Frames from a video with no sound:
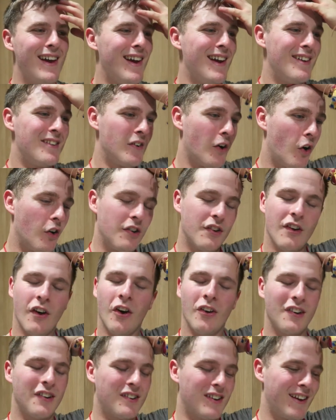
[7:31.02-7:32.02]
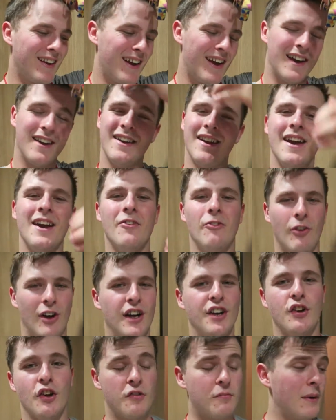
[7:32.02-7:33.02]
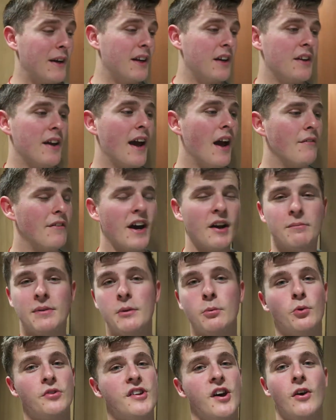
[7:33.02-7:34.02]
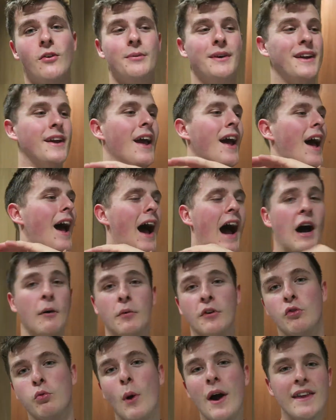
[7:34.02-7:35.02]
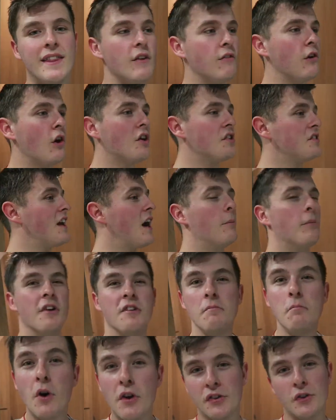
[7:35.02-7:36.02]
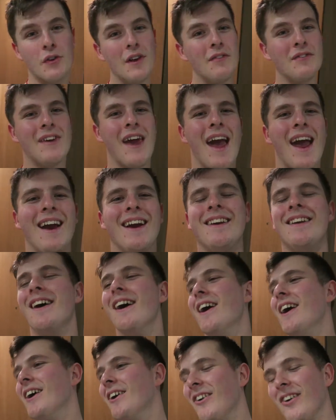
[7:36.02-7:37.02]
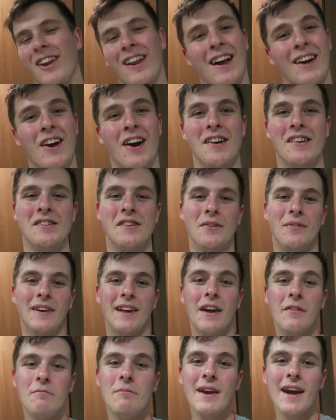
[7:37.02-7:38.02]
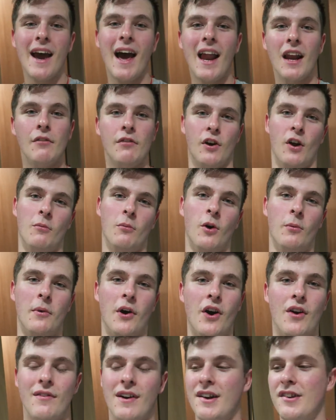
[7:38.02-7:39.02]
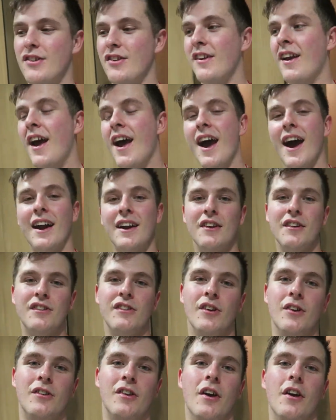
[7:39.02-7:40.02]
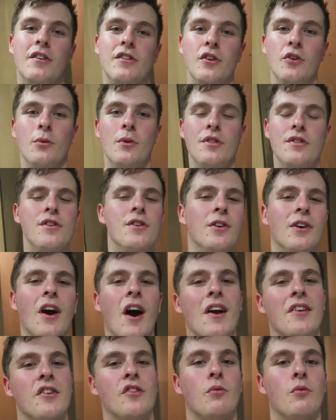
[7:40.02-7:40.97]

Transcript: it's on, honestly, it, it really does make me day. I've had people tell me how much weight they've lost, how much muscle they've gained, and all that kind of stuff. It gives me a hell of a lot more motivation, and it should do with you guys